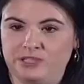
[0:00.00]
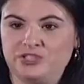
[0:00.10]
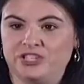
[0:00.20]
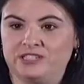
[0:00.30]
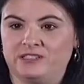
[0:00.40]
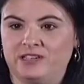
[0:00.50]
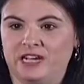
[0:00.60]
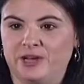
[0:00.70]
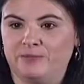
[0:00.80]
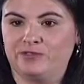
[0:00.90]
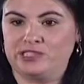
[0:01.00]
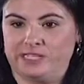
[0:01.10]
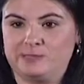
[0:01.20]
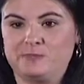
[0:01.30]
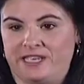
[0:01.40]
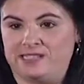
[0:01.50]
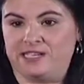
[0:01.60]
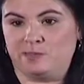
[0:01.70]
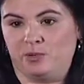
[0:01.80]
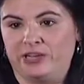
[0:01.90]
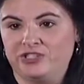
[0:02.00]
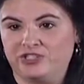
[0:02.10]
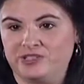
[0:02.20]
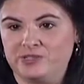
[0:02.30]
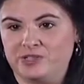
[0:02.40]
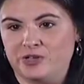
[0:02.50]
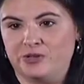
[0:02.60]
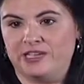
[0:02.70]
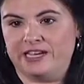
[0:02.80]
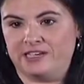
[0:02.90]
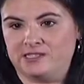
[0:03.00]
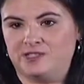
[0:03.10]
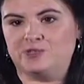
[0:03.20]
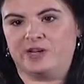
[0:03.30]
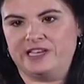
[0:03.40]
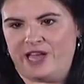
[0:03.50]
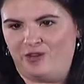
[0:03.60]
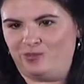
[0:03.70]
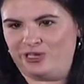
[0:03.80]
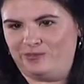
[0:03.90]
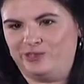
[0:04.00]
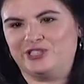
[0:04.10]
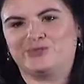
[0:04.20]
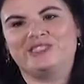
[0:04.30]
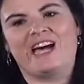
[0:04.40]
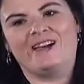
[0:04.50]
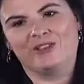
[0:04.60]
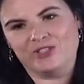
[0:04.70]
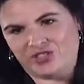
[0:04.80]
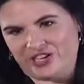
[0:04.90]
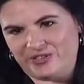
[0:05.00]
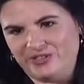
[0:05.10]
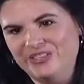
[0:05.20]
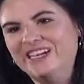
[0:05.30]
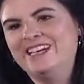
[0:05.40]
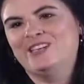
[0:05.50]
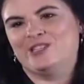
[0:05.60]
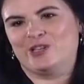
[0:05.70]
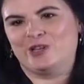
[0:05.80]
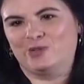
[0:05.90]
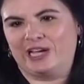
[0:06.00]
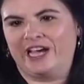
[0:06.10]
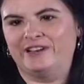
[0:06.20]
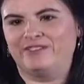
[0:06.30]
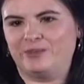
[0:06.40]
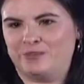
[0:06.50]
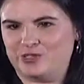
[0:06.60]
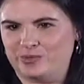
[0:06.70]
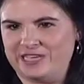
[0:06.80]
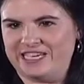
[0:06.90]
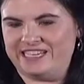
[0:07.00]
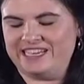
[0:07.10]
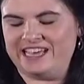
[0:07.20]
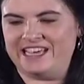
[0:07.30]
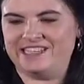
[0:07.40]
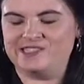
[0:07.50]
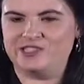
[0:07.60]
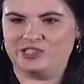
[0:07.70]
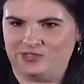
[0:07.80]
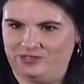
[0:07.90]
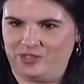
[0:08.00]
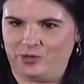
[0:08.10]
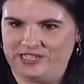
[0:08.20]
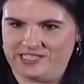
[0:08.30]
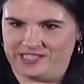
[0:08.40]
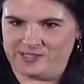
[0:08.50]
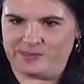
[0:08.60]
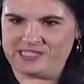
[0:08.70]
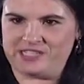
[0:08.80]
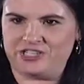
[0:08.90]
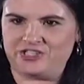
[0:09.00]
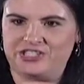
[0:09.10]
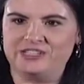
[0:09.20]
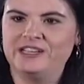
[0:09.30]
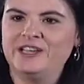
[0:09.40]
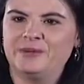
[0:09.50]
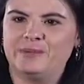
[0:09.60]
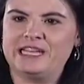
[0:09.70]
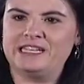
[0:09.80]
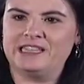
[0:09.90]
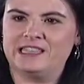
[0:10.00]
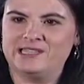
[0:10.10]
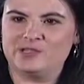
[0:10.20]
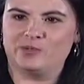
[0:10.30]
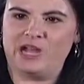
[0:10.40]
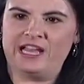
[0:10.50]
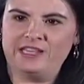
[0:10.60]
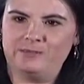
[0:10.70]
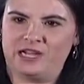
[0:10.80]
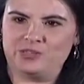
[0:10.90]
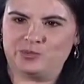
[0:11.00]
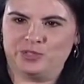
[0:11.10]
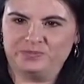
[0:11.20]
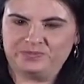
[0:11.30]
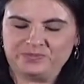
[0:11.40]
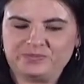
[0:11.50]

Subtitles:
mission for deep space exploration. So the next, because right now we just retired the shuttle, so we're kind of in between and still going to the space station. But this Orion module,